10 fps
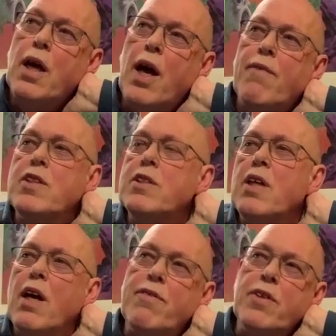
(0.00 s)
every
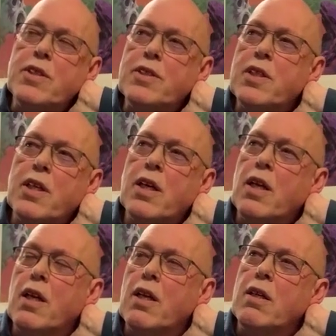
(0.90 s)
every
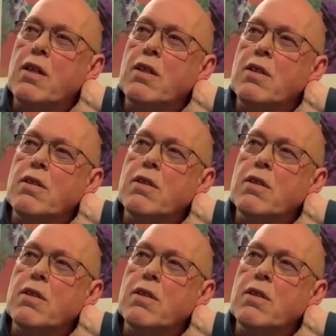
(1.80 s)
single uh,